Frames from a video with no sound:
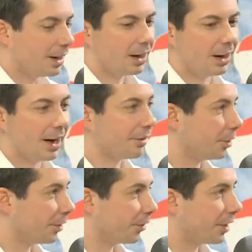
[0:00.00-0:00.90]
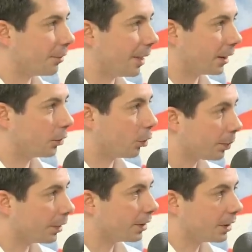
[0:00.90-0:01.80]
uh, effort instead of by
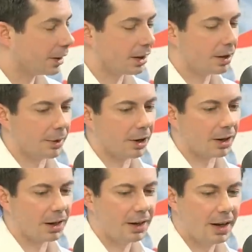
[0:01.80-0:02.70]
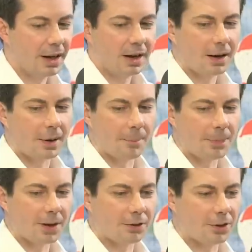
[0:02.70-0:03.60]
corporate uh, America. Um,
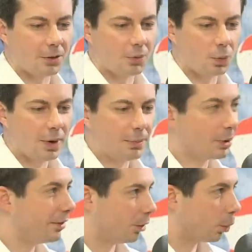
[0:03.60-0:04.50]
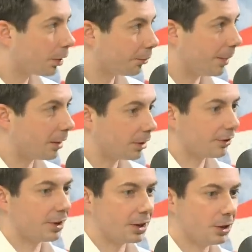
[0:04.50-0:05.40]
it's that we believe it works better.
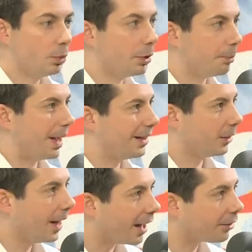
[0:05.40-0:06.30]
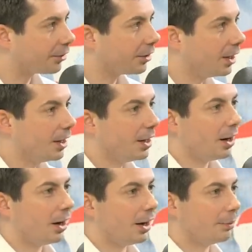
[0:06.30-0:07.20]
It's that you would pay less
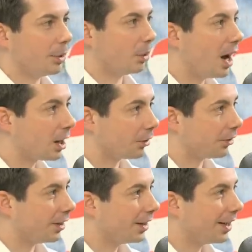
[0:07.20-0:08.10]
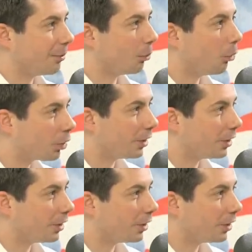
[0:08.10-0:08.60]
on bureaucracy and more